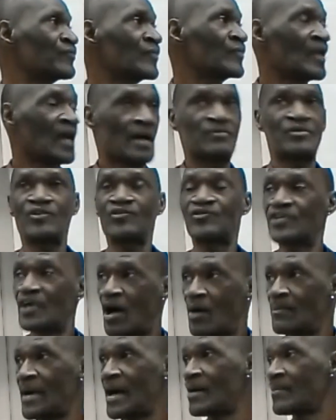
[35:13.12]
I'm just
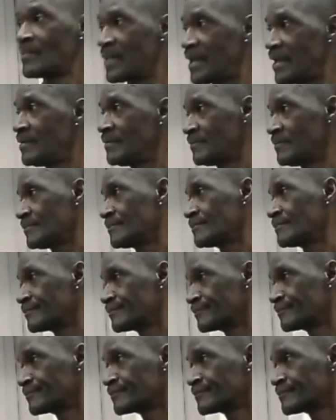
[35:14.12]
talking about me.
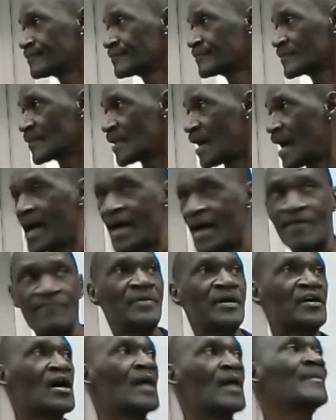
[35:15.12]
I have
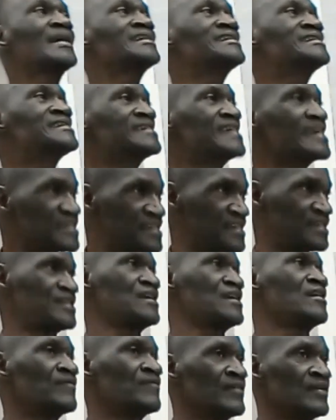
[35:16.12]
become
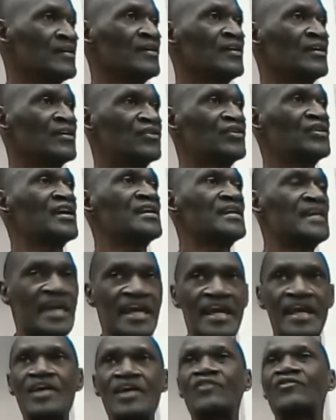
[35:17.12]
insensitive to the
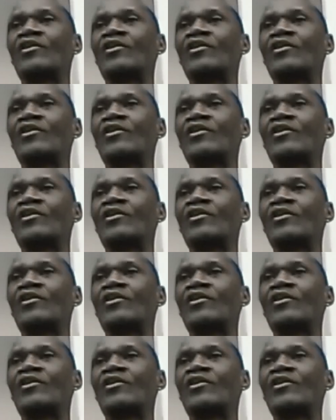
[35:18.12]
needs